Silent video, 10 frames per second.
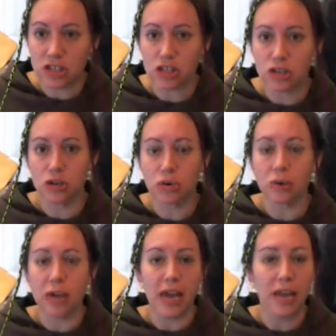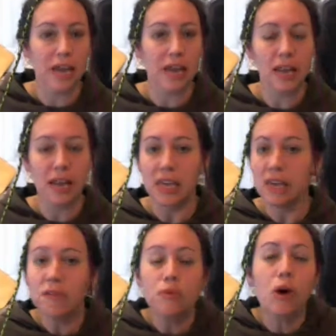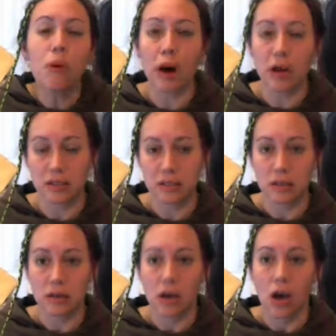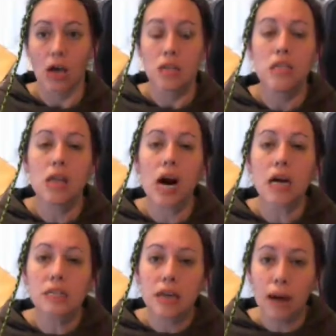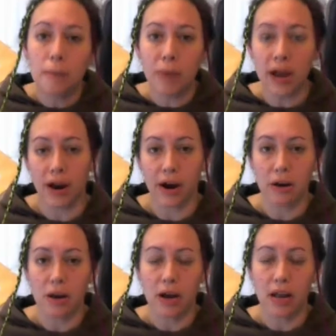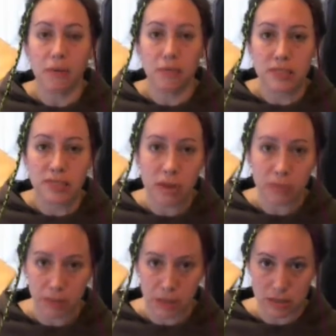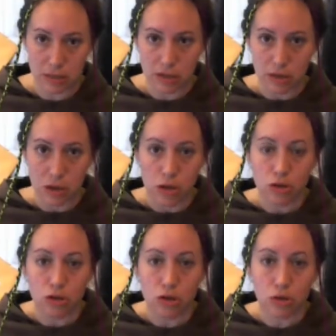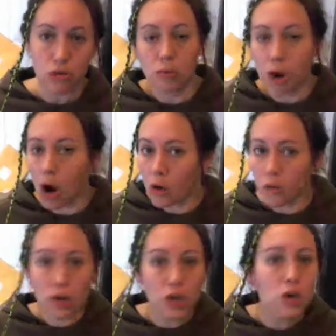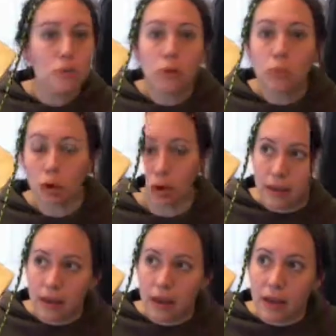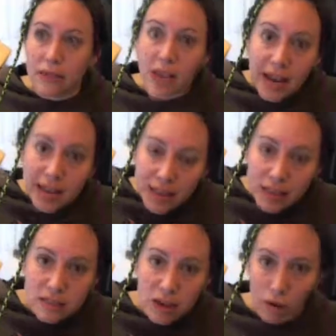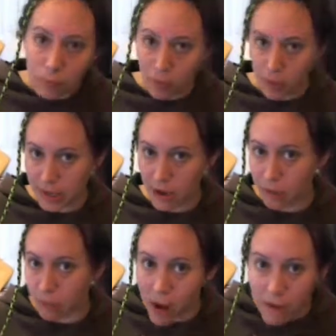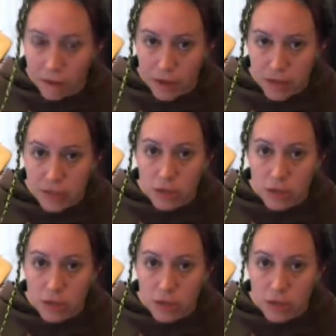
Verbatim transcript: to create, and even robots, not bear a resemblance to the human world? That is our point of reference